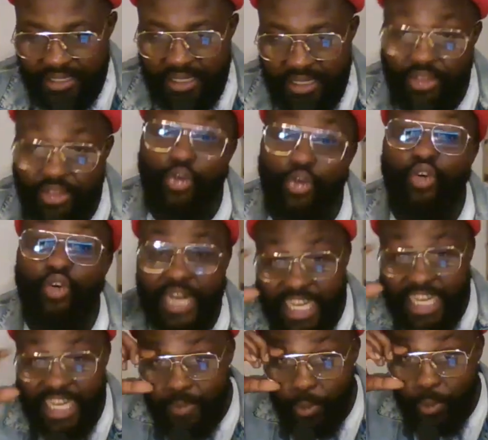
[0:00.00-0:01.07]
Do you know that these
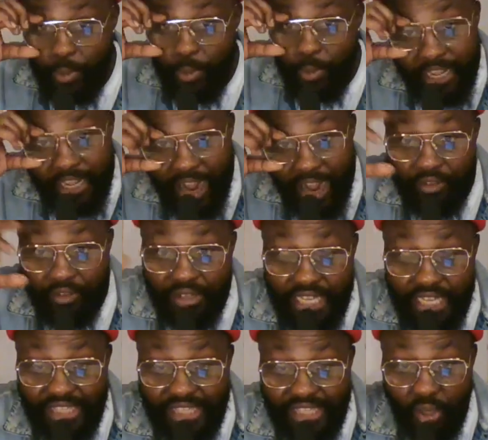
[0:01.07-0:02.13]
people
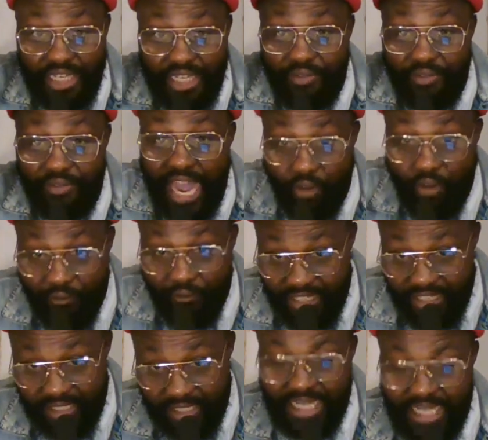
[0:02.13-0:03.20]
don't even have office?